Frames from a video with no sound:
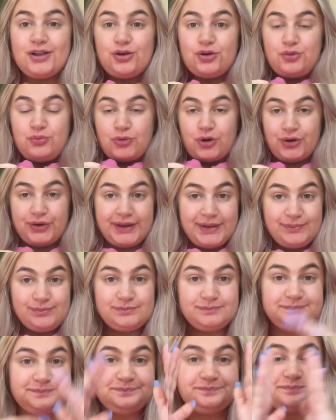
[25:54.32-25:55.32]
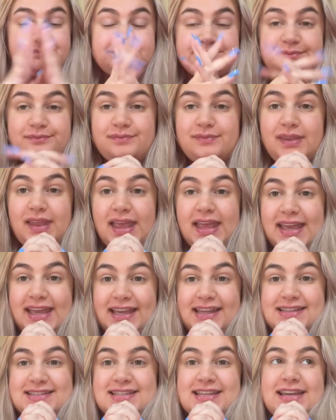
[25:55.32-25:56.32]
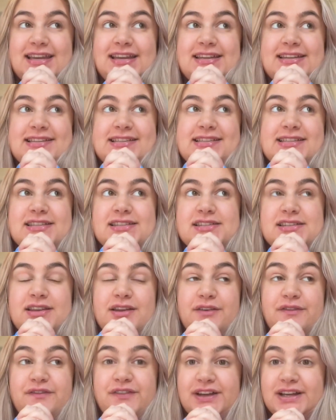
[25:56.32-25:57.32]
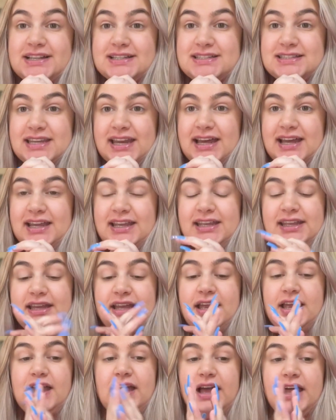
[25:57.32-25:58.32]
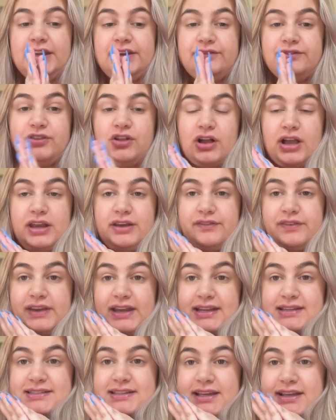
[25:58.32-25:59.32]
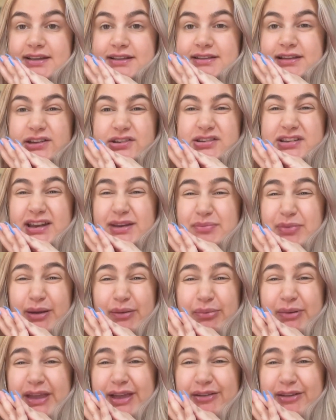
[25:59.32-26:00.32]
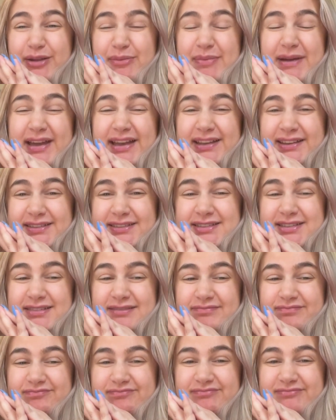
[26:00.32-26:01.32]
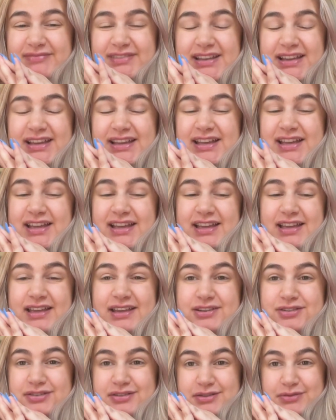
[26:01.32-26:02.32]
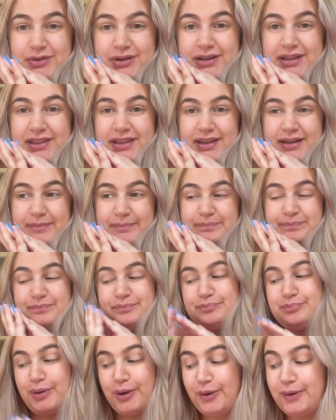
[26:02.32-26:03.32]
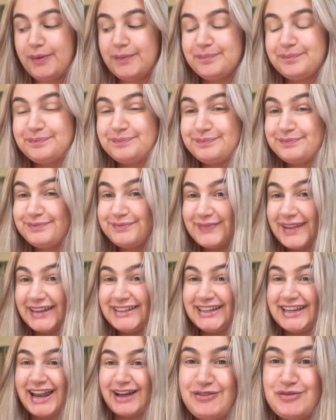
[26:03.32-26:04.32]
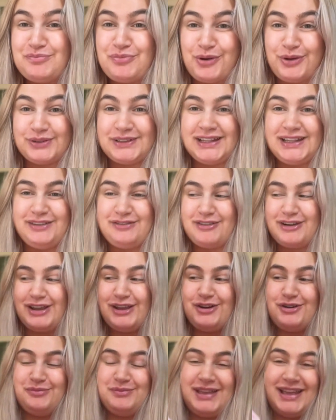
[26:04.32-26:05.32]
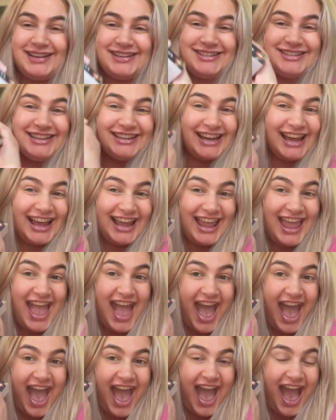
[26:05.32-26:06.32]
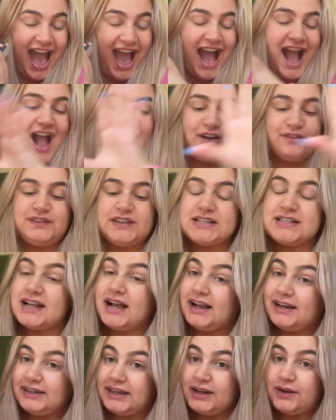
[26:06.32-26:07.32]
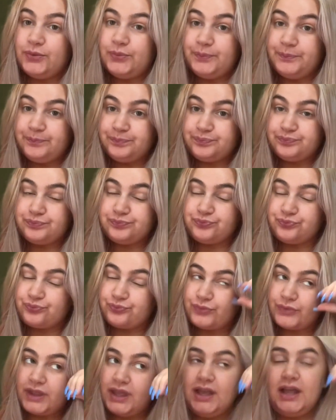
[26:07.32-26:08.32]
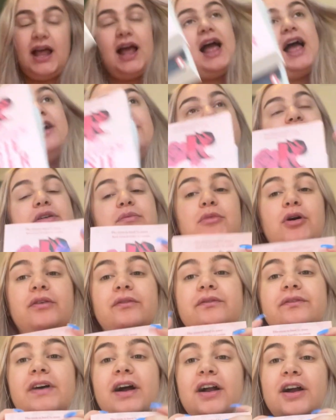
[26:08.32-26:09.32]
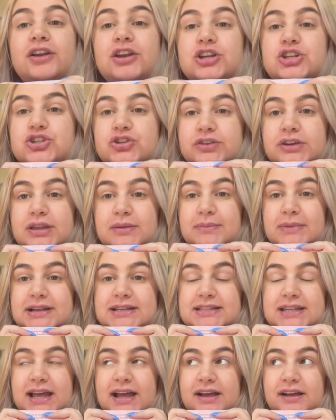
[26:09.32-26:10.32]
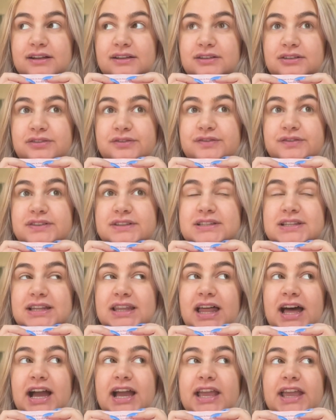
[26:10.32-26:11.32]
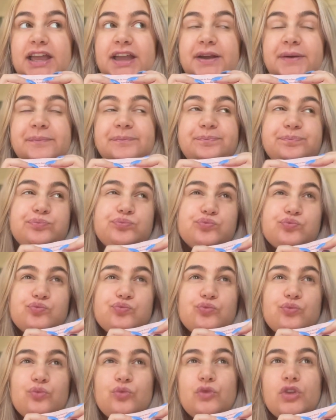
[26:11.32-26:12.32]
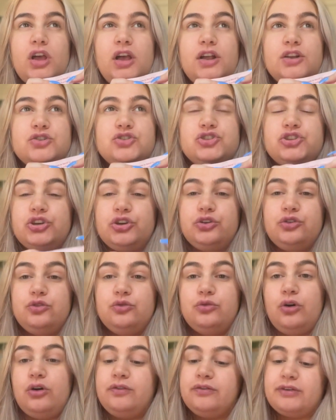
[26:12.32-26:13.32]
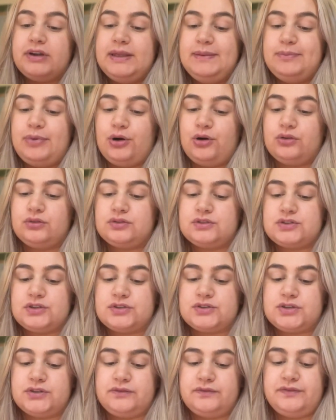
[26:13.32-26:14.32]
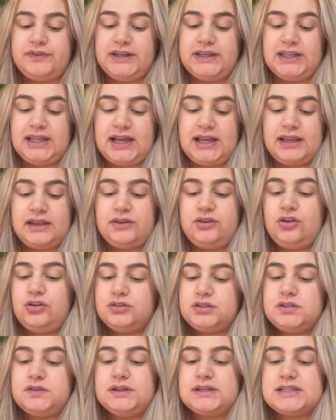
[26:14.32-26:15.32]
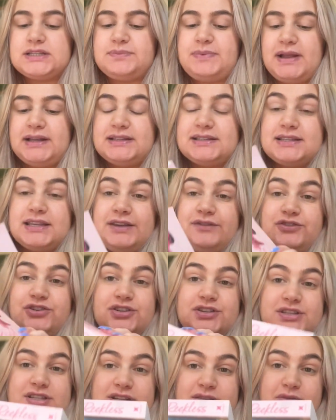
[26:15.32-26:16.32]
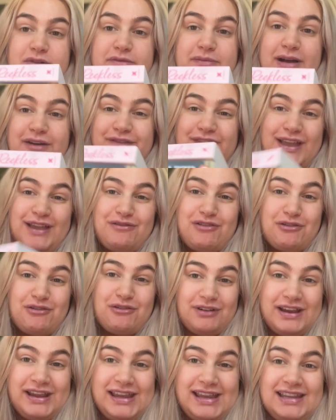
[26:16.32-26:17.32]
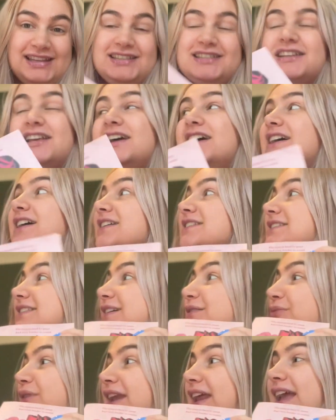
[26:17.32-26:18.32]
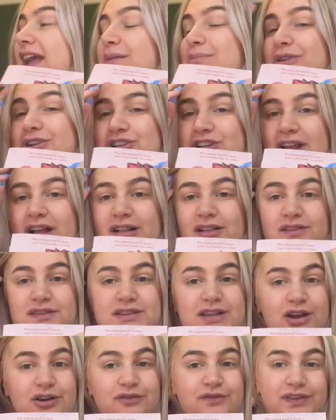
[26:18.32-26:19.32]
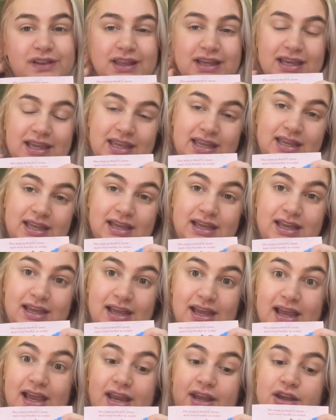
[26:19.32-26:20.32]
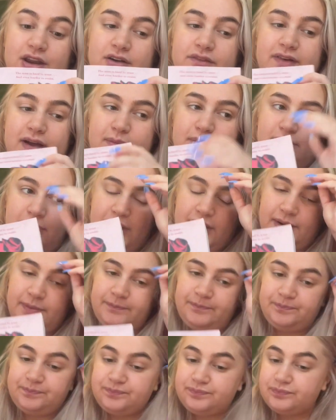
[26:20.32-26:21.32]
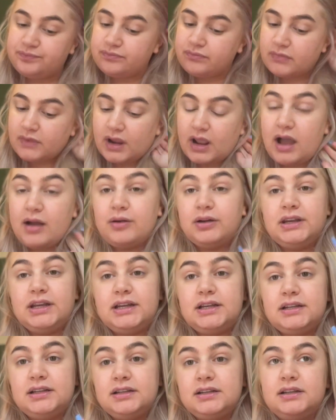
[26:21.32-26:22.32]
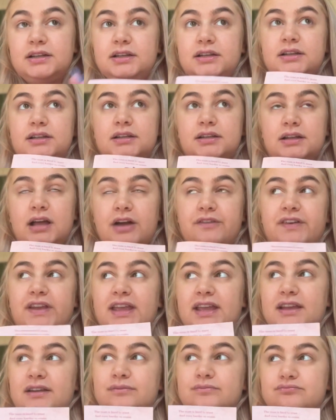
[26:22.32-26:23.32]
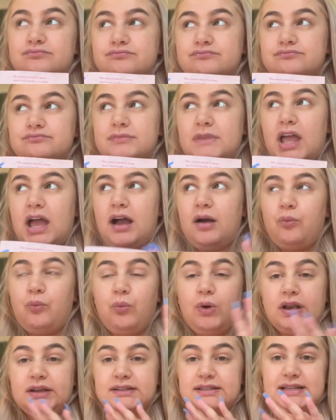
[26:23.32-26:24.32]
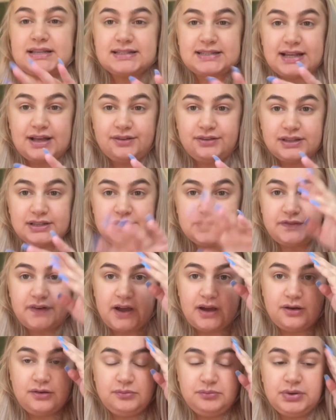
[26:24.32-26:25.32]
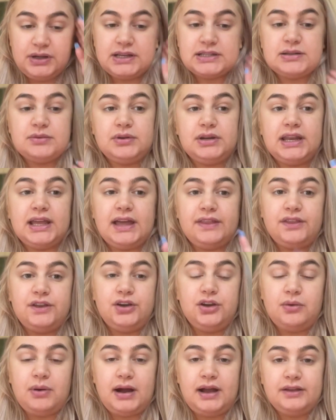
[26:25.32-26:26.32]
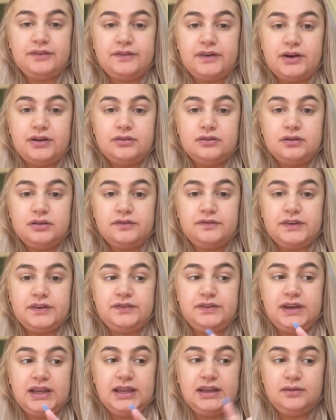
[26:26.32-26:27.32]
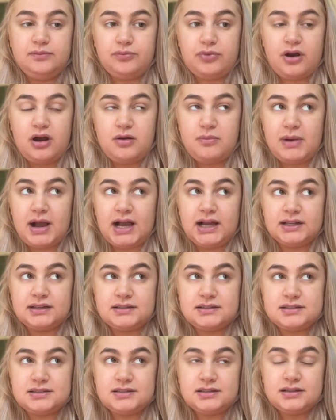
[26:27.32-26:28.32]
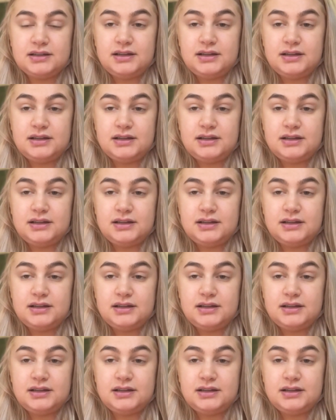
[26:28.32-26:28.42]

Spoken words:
Good morning. It is Thursday. I didn't vlog anything yesterday because I just had bad period pains. It's just one of them. But I did a book delivery come yesterday. I've decided every month I'm going to treat myself to like 2 or 3 books or something, like not too expensive, just some of my favourite reads. So then when I get my shelves, hopefully in November, I'm going to, I think once I sell this phone, because I'm going to get the new iPhone 15 Pro Max